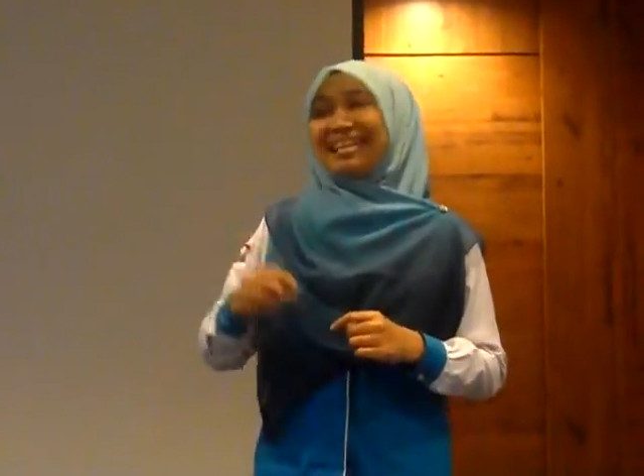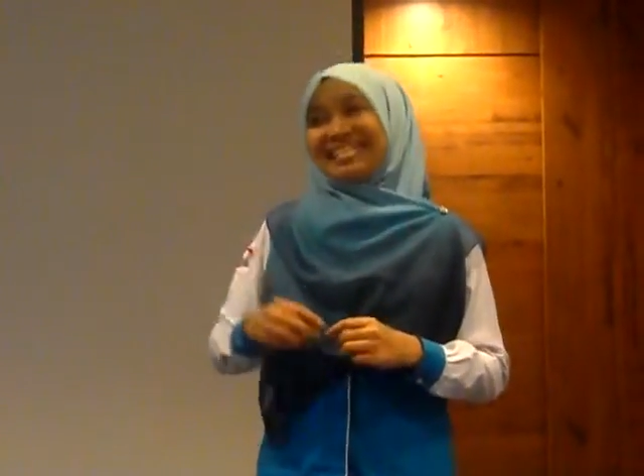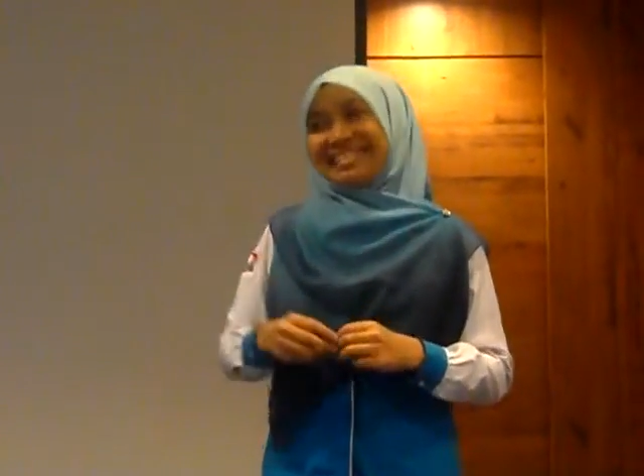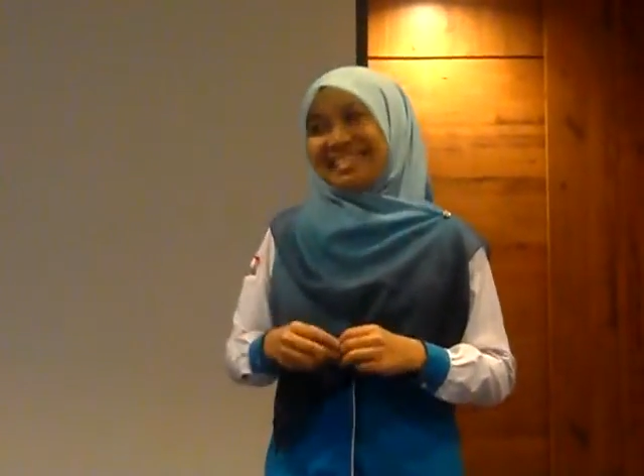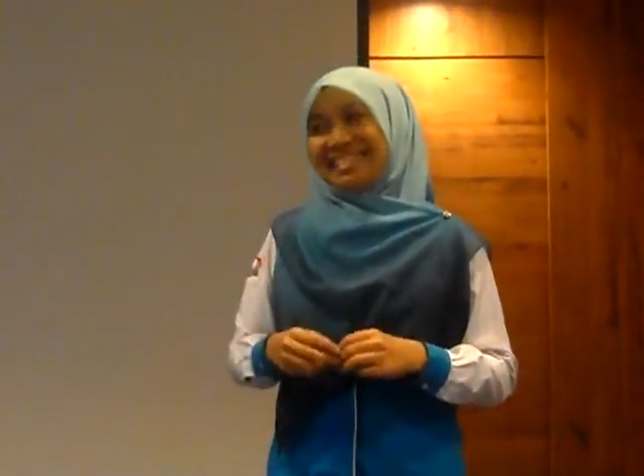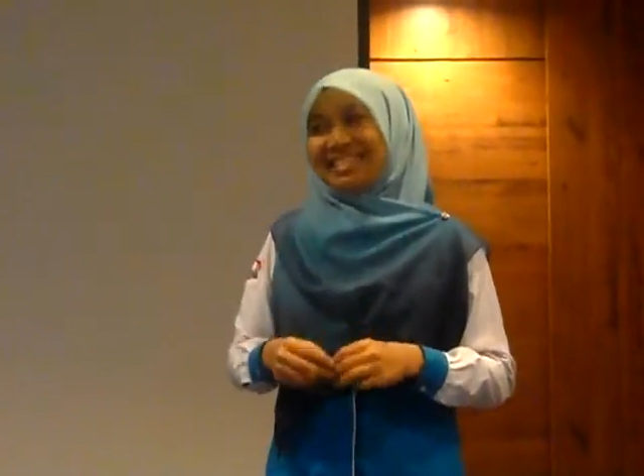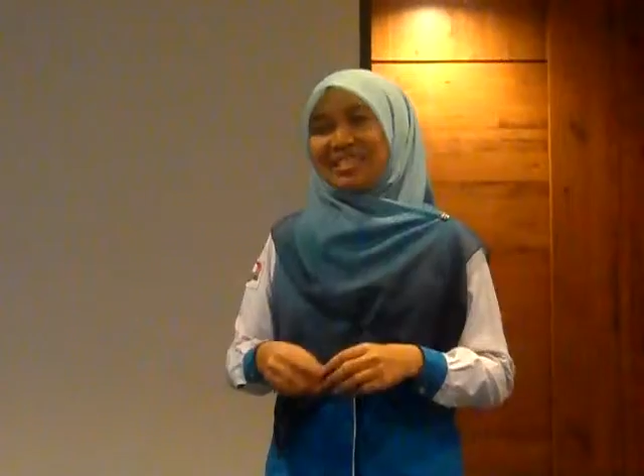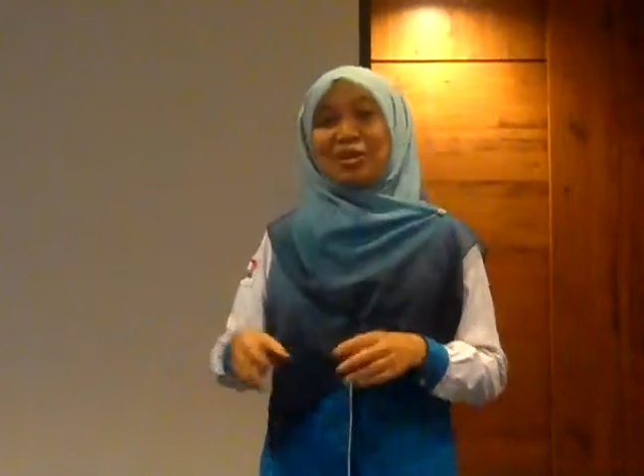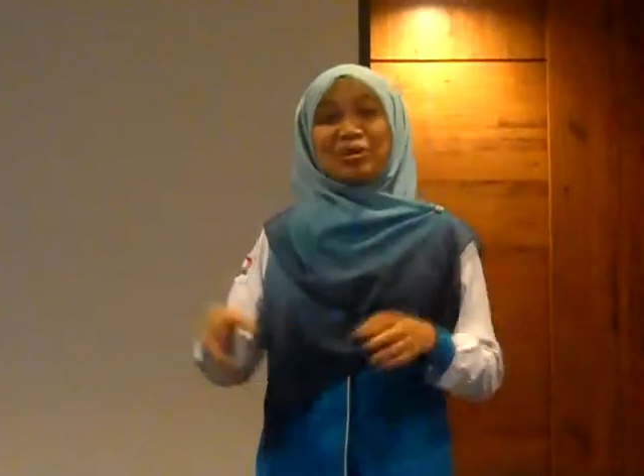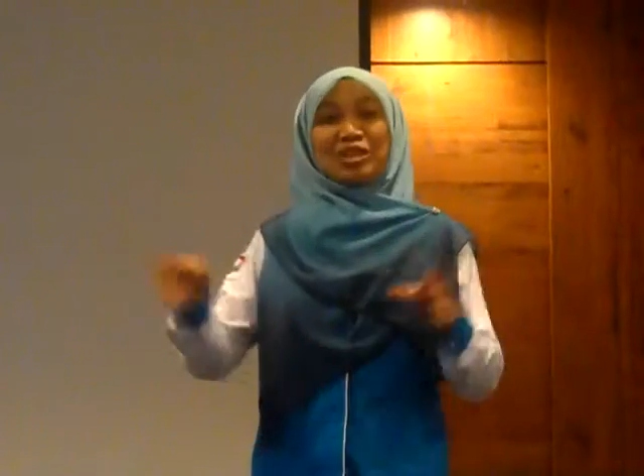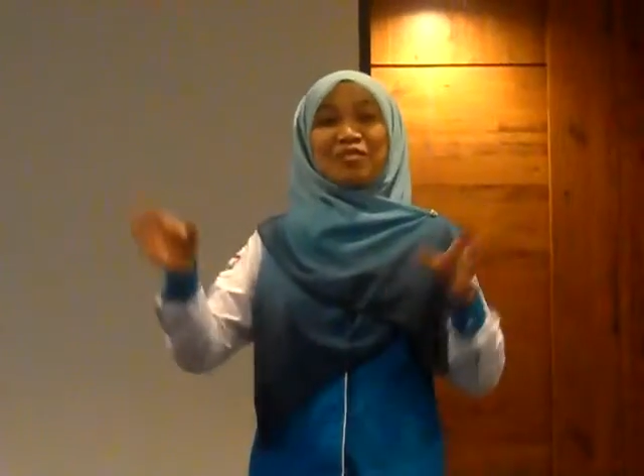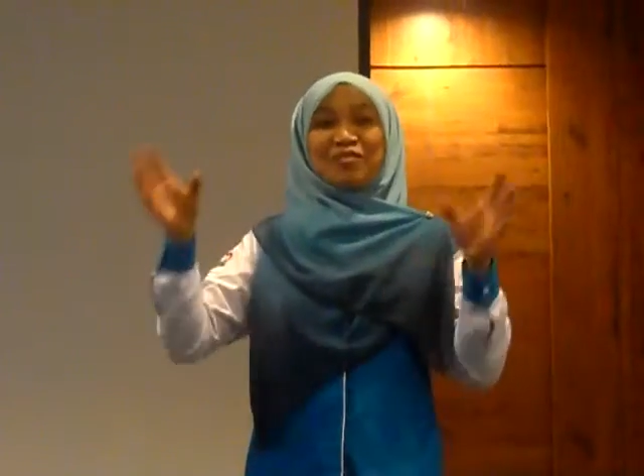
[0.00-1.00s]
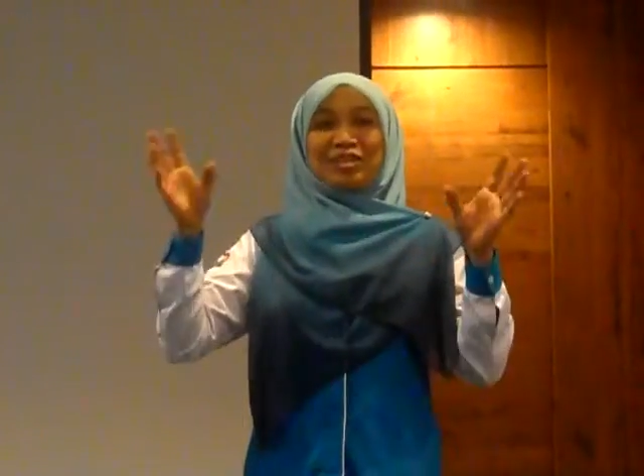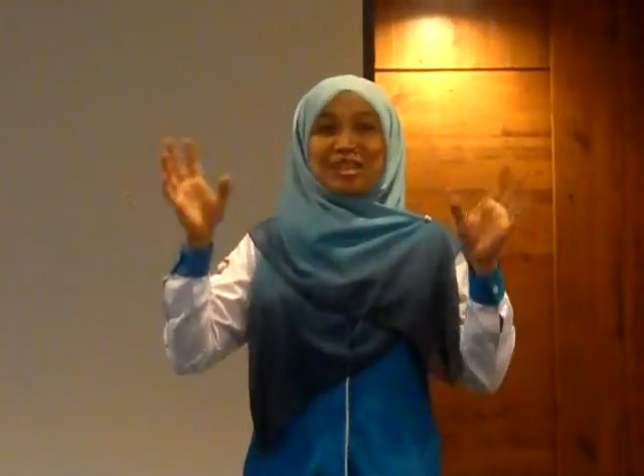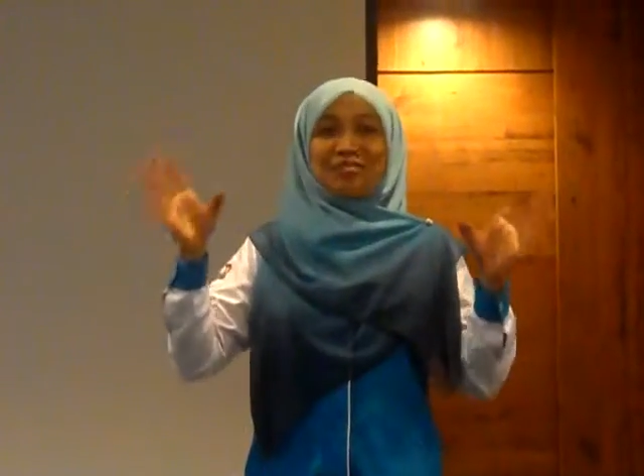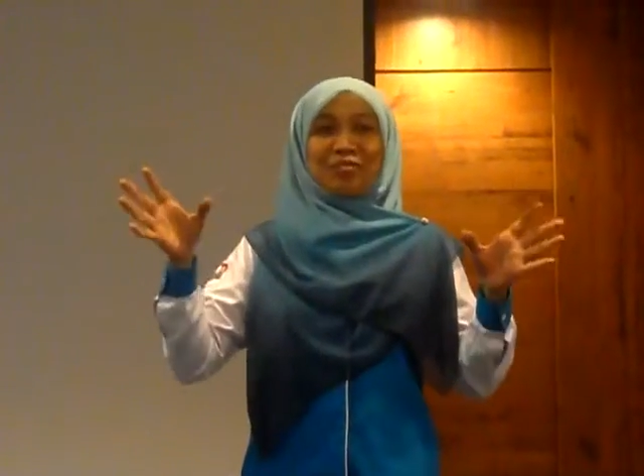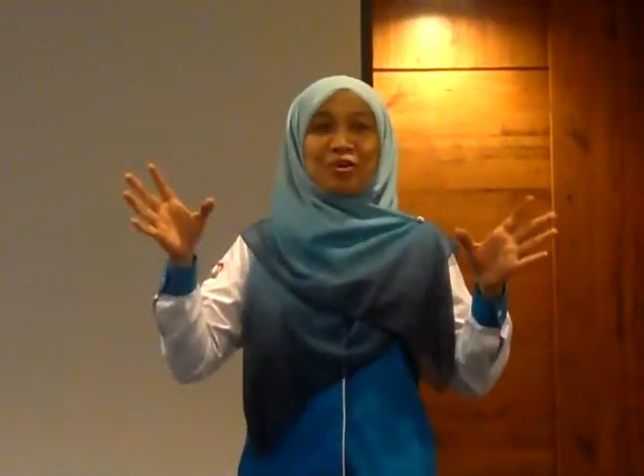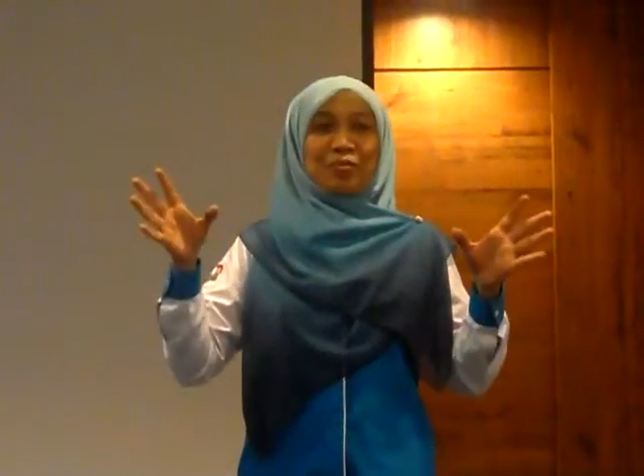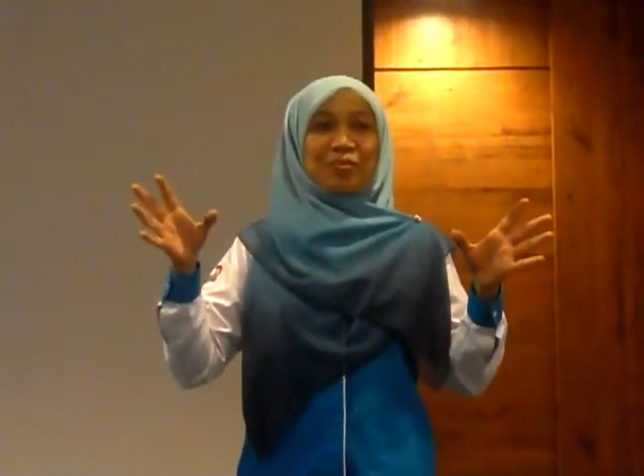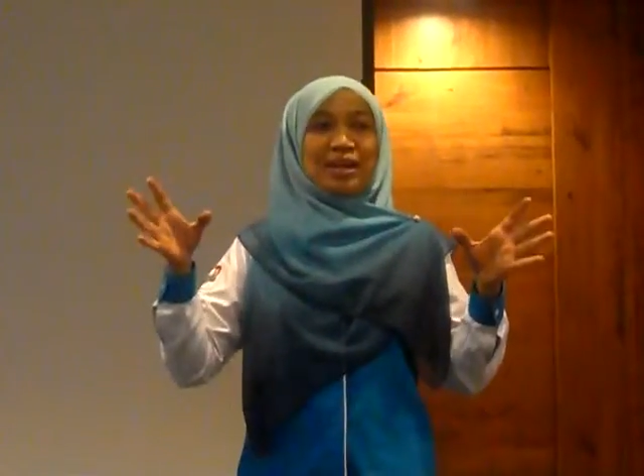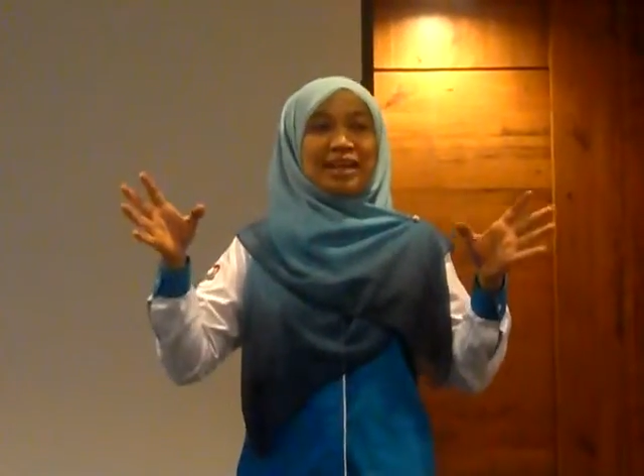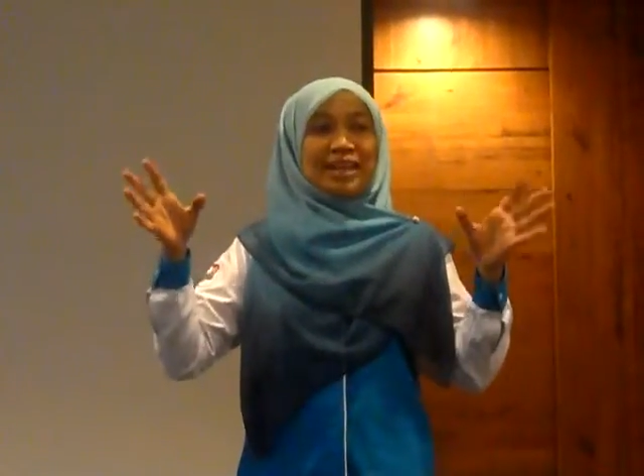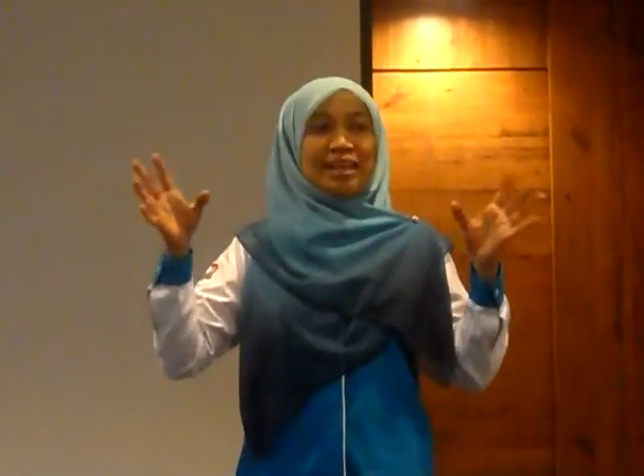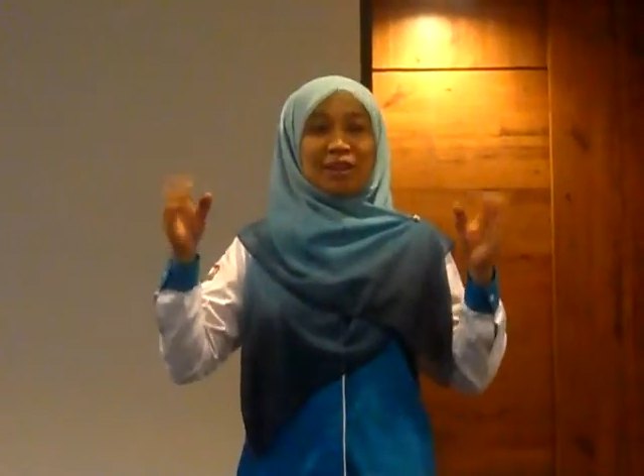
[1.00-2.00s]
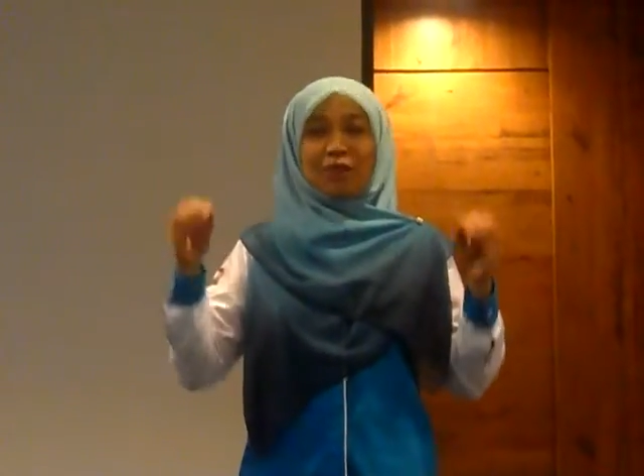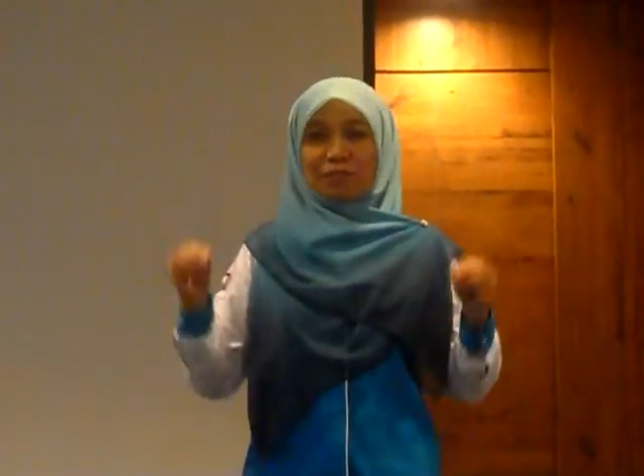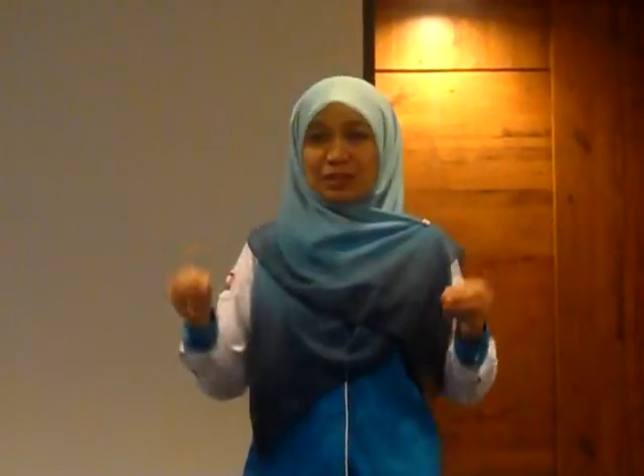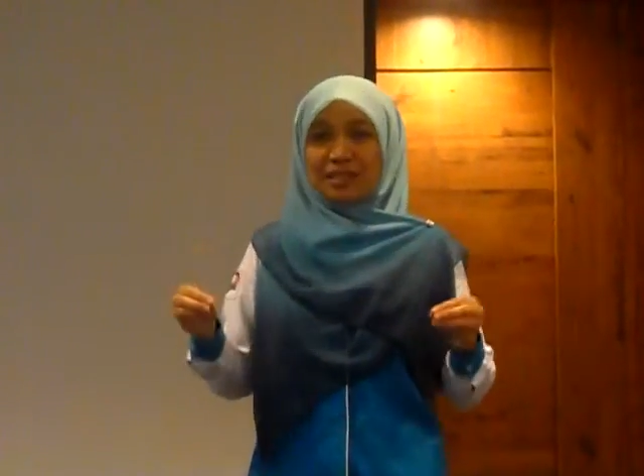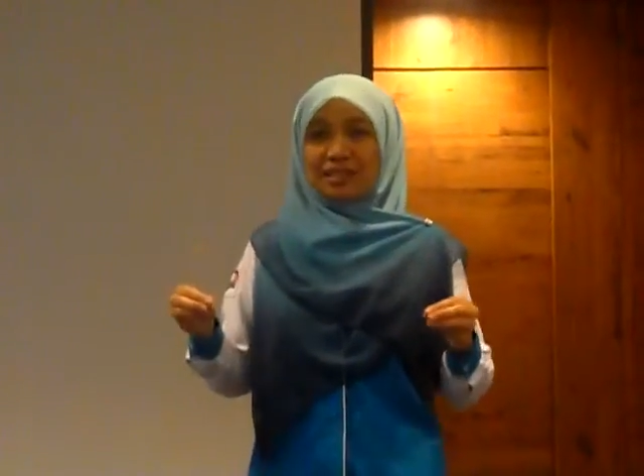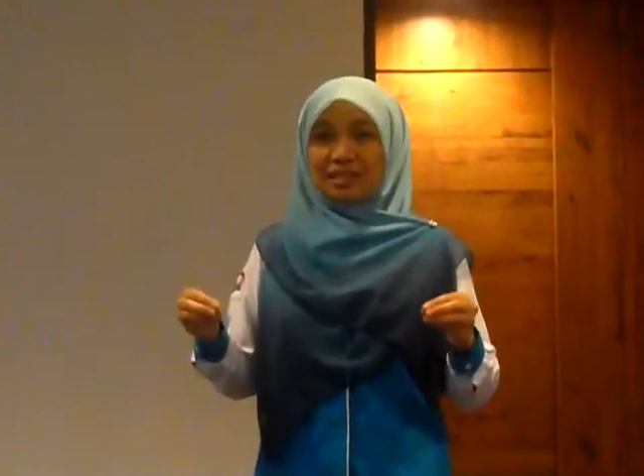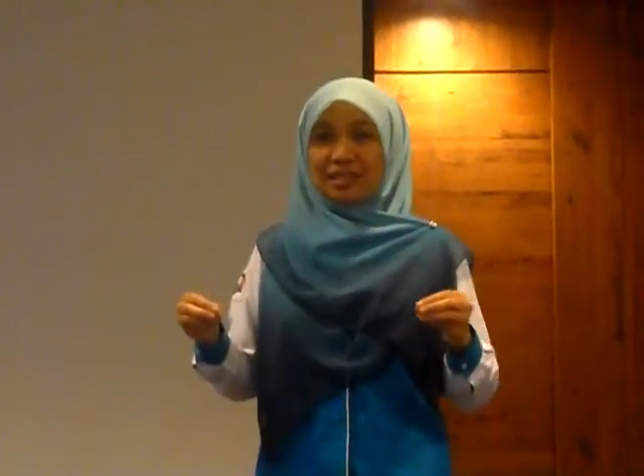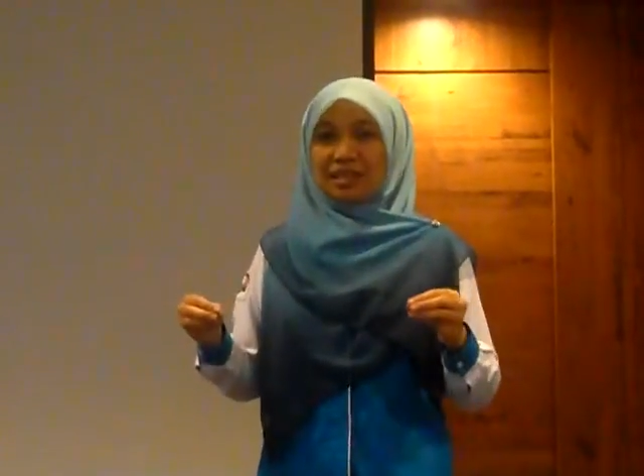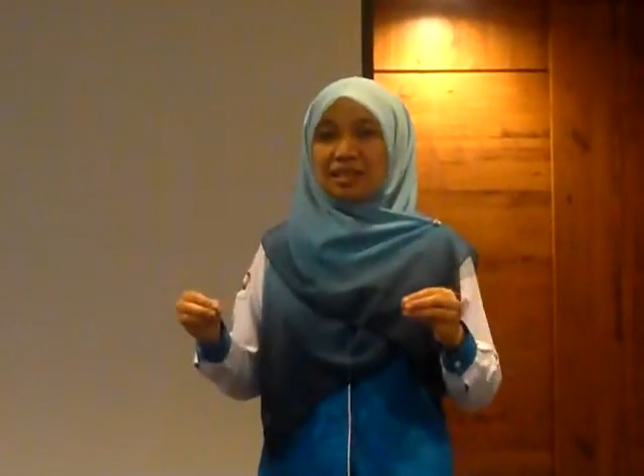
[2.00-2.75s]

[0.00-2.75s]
Yes, this is so different from many of us.